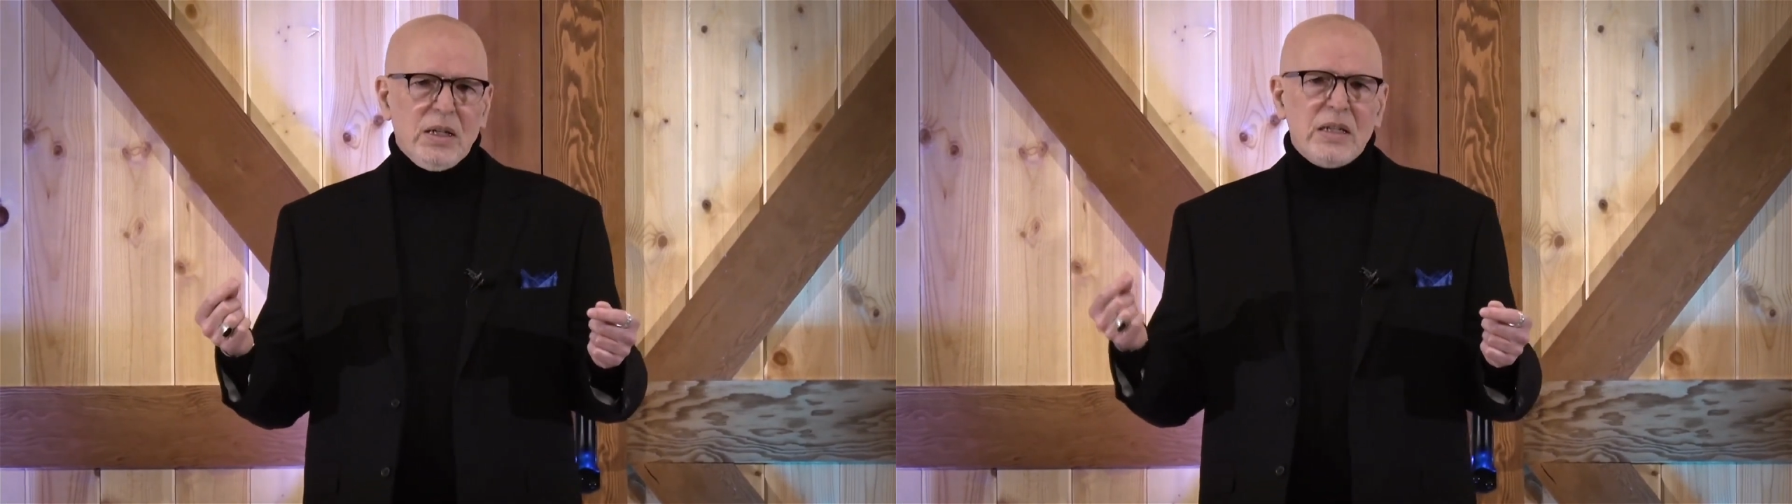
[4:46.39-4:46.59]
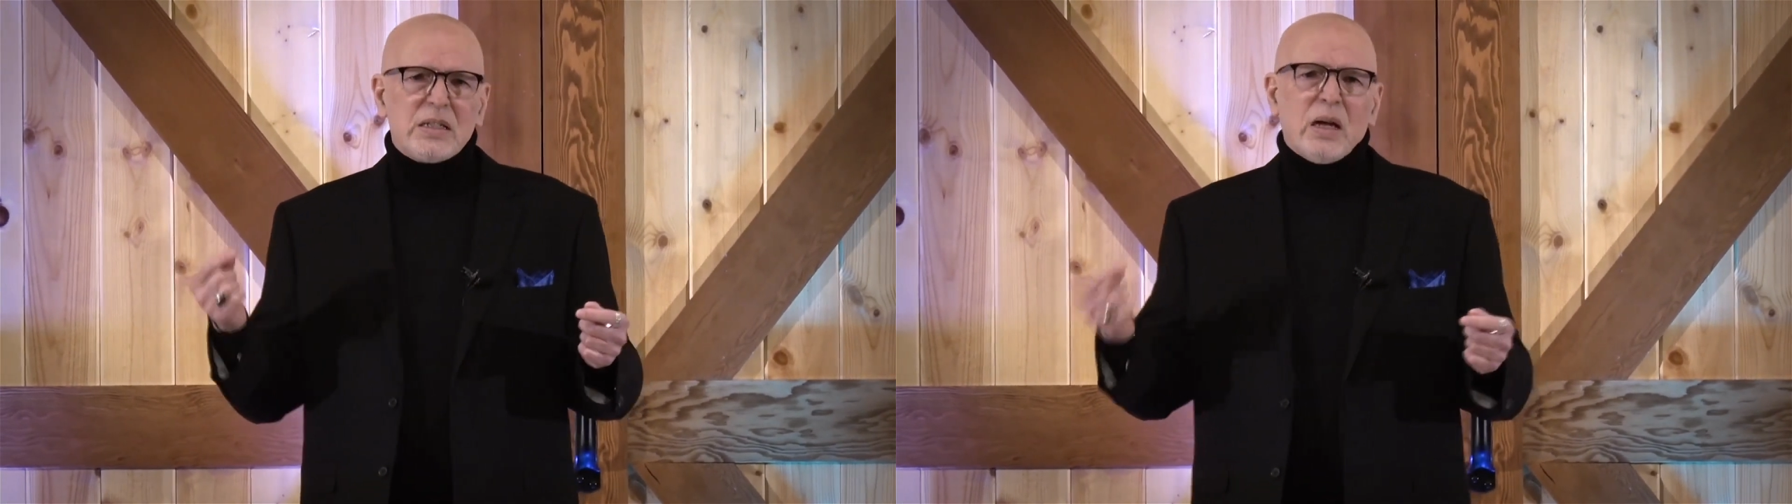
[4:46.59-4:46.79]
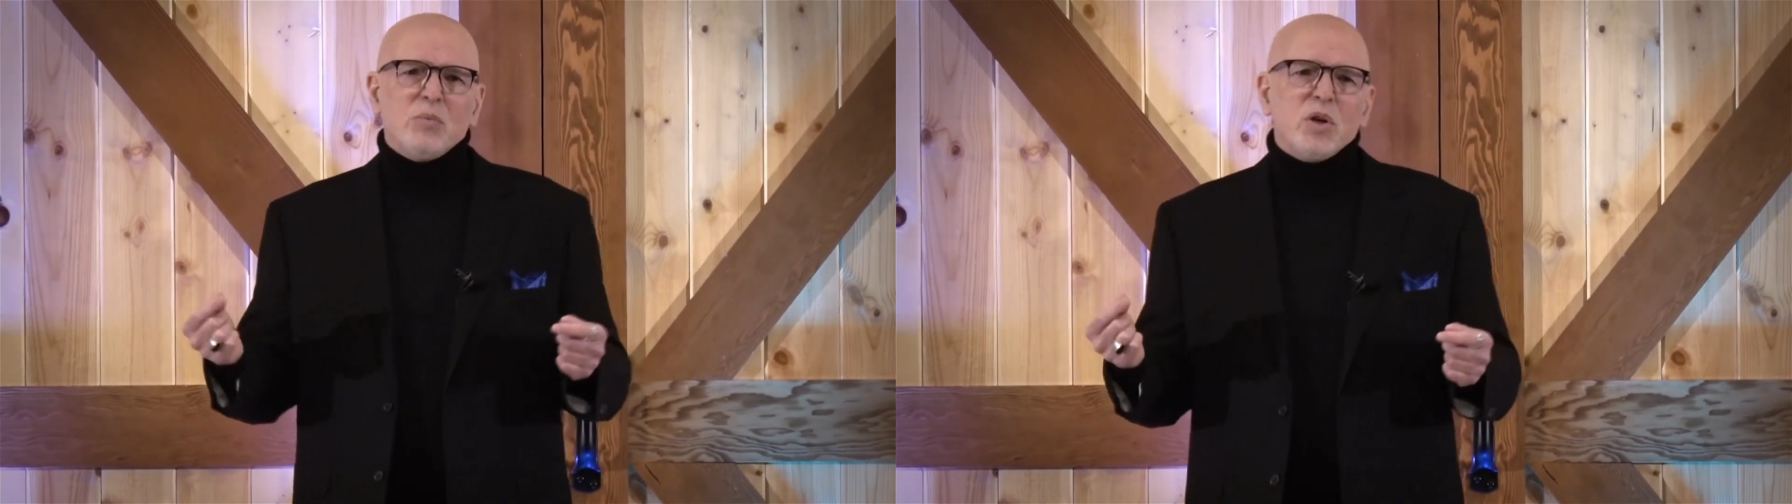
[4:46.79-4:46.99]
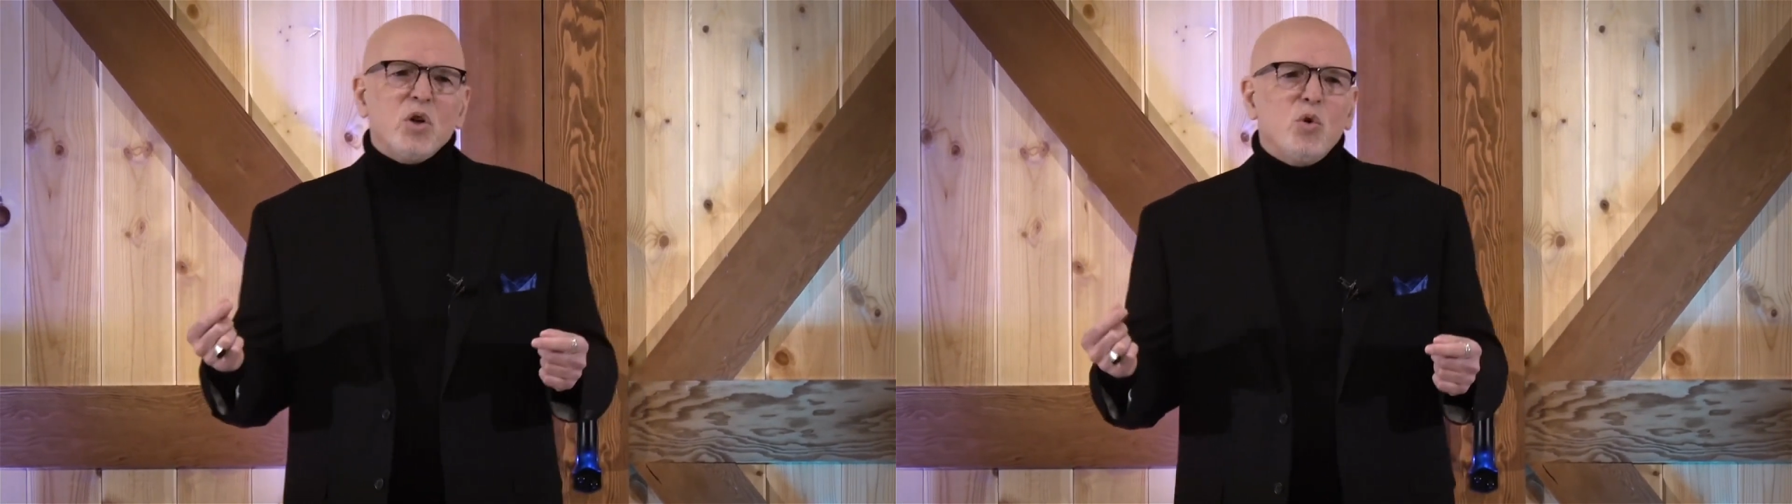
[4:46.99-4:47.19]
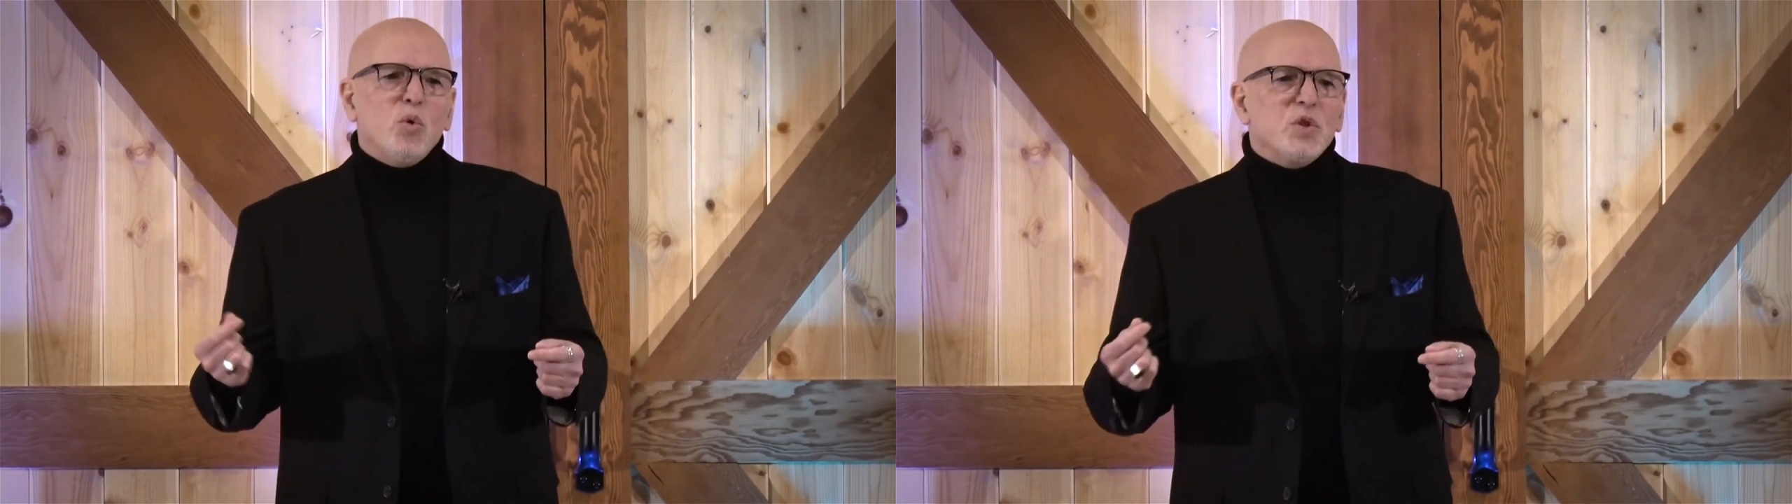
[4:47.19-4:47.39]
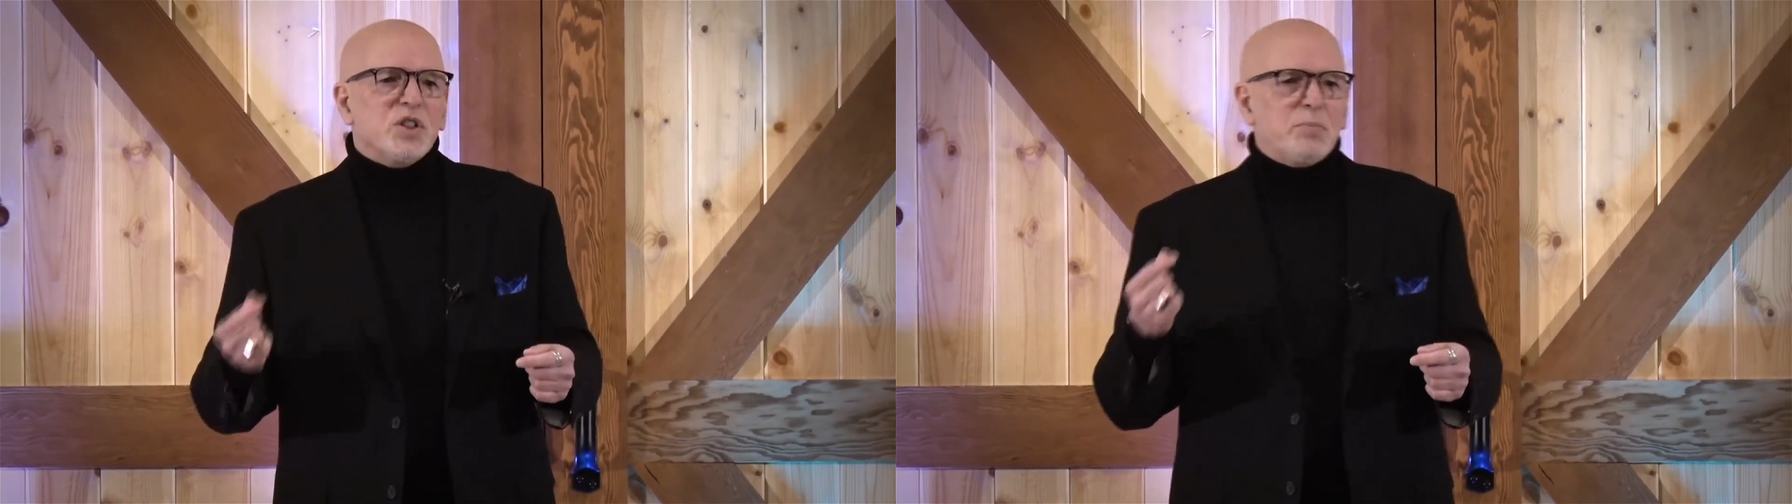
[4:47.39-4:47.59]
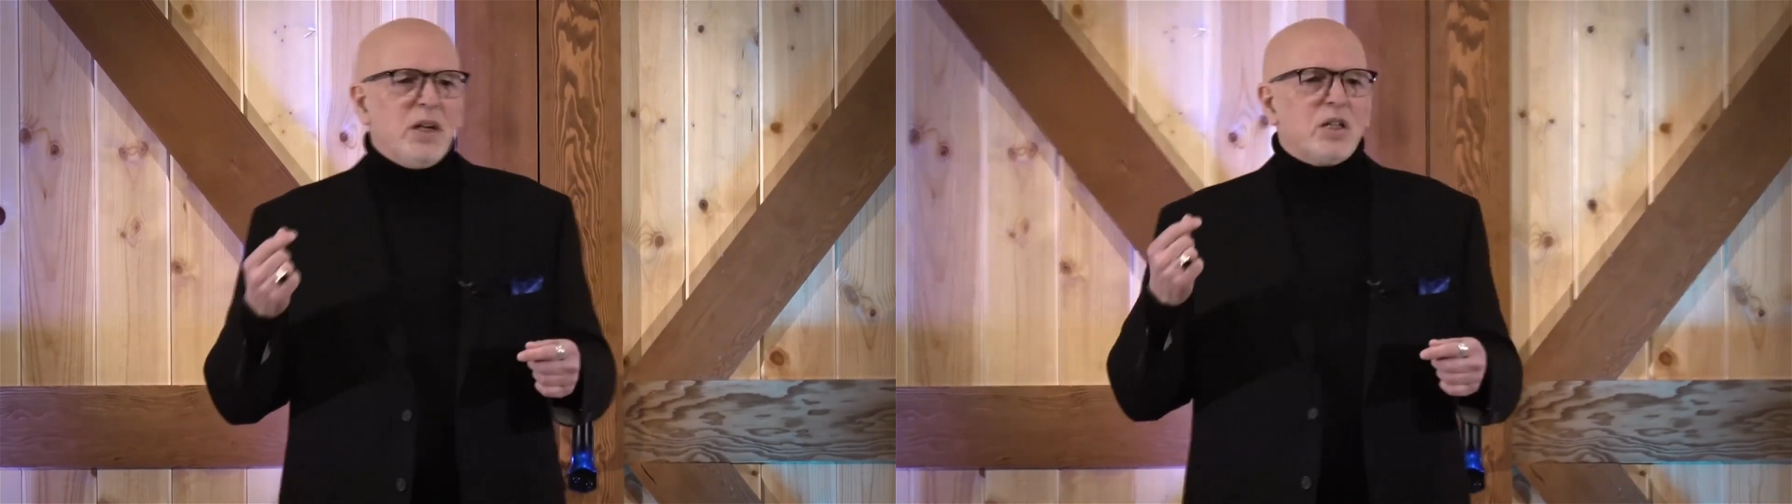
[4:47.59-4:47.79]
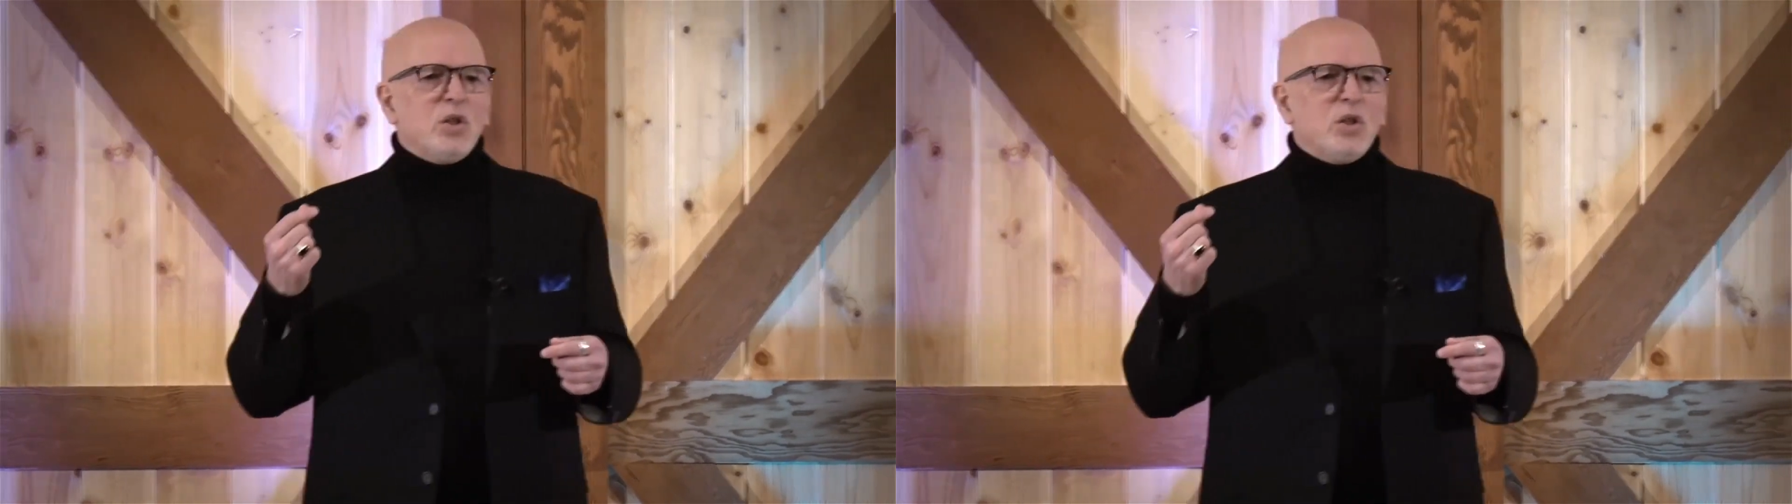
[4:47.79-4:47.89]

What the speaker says: Someone who will speak